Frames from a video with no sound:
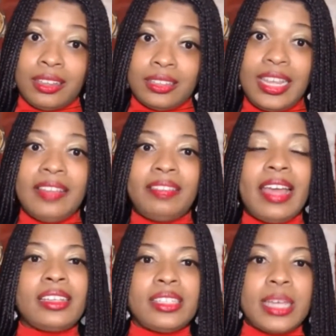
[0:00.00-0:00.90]
Take that
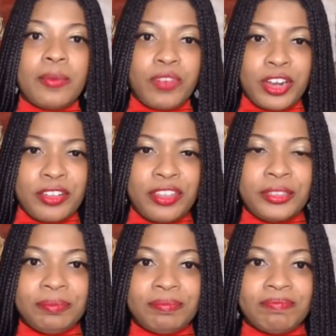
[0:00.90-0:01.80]
a step
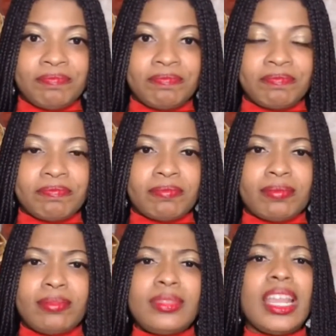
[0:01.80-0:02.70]
further,
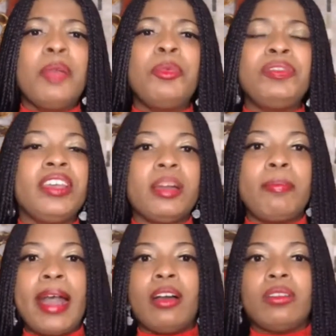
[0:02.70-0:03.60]
and we think
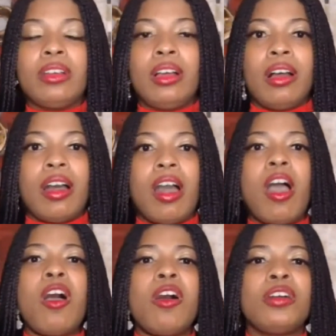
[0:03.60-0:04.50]
about
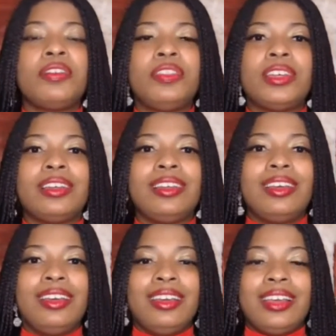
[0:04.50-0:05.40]
all of the
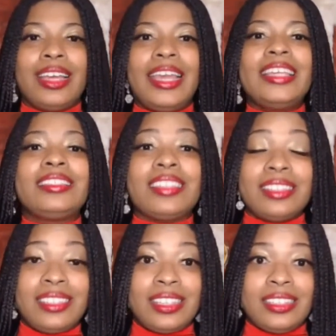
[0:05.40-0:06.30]

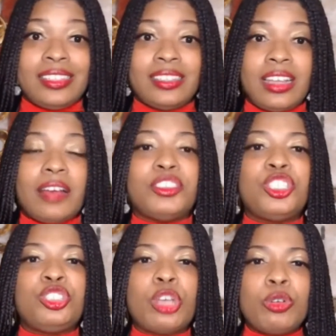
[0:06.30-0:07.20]
instances of
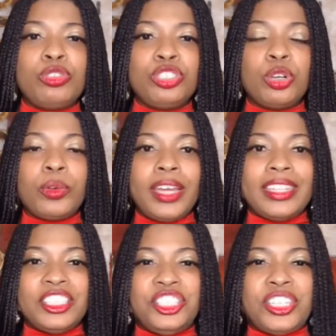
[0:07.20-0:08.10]
social
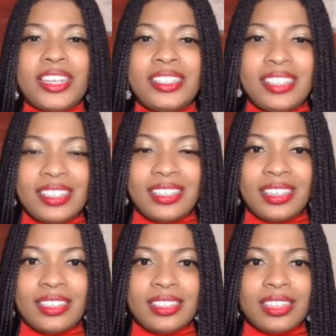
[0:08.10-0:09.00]

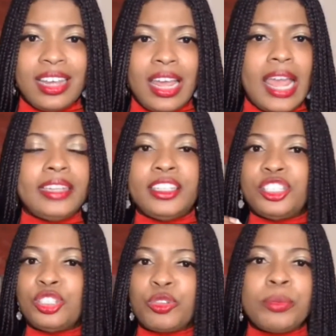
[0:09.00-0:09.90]
injustices and
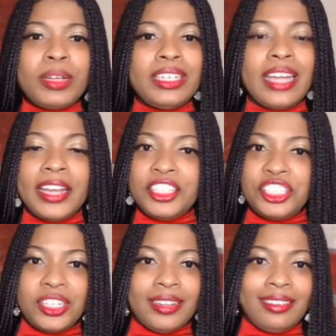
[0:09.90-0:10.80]

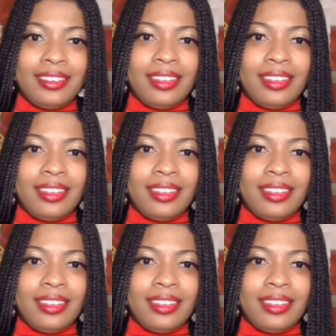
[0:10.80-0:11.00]
discrimination